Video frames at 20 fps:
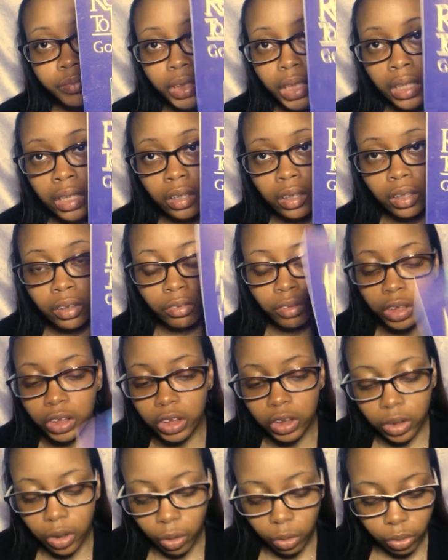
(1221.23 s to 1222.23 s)
And it literally
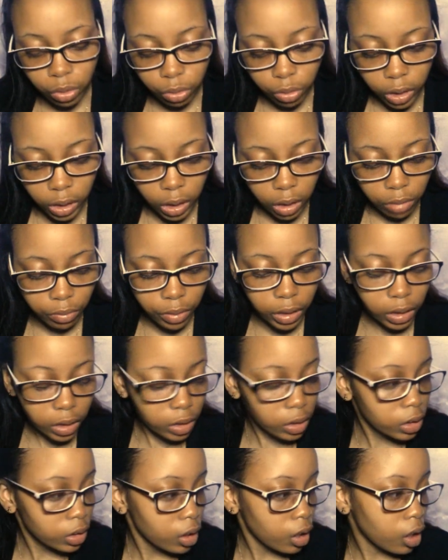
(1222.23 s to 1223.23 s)
just goes through the 10
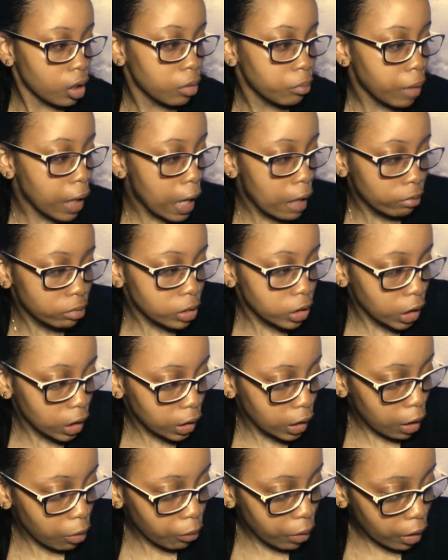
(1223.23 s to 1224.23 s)
reasons. I haven't
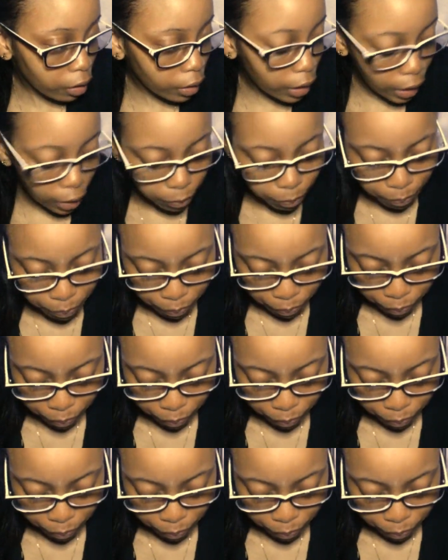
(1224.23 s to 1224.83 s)
checked that one out yet.